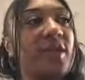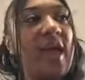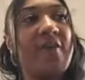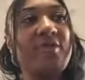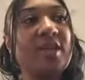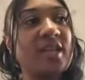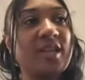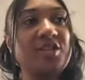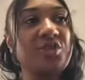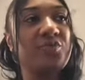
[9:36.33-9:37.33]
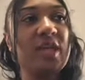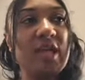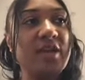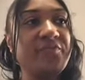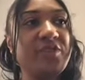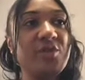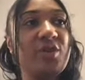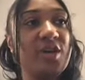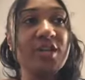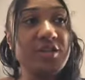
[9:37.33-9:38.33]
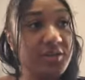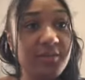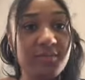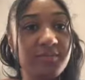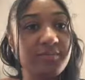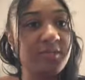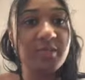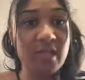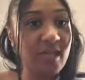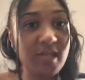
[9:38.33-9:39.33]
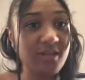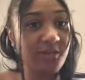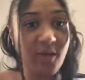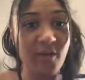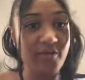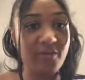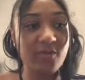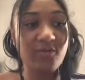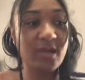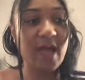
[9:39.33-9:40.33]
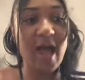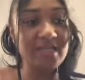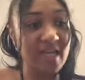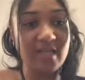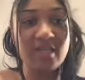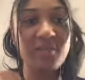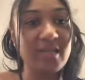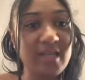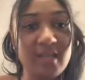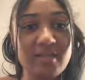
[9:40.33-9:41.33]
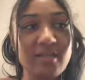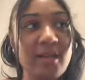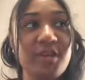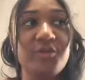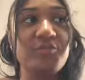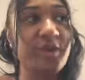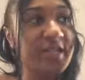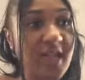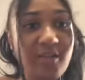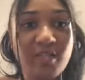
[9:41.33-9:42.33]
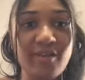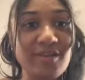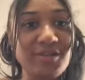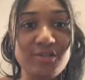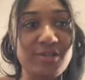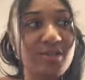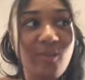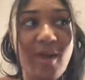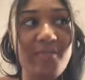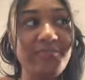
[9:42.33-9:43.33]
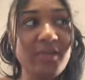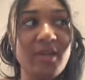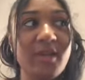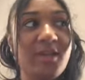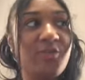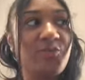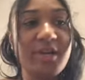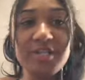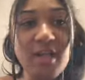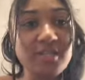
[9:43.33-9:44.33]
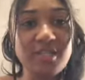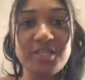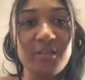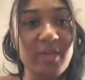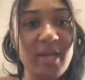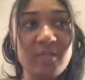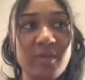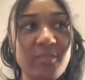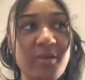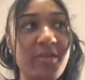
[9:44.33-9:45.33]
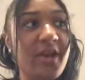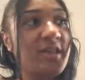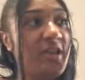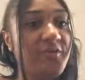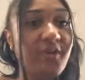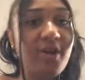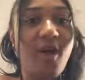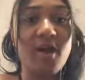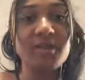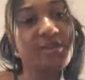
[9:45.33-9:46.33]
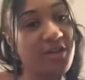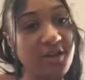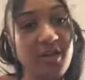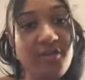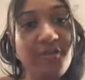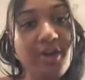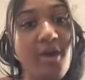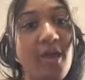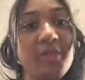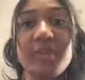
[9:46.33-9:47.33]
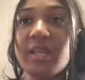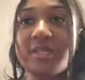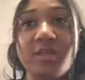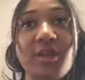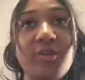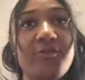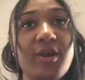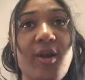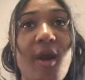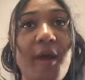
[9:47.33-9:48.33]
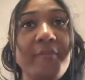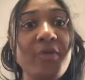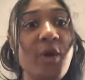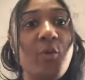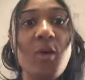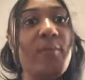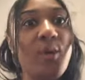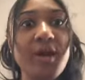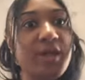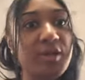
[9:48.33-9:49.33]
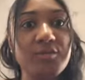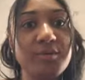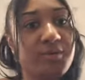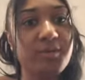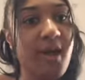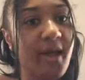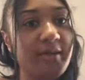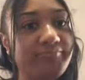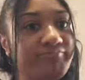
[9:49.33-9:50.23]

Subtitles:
Everything that you've done, you could do, you did, you know? You've contacted the police, you've reached out to your insurance rep, you've reached out to the GPS people, they're looking for your car, you're looking for your car, the police are looking for the car. What more can you do, right?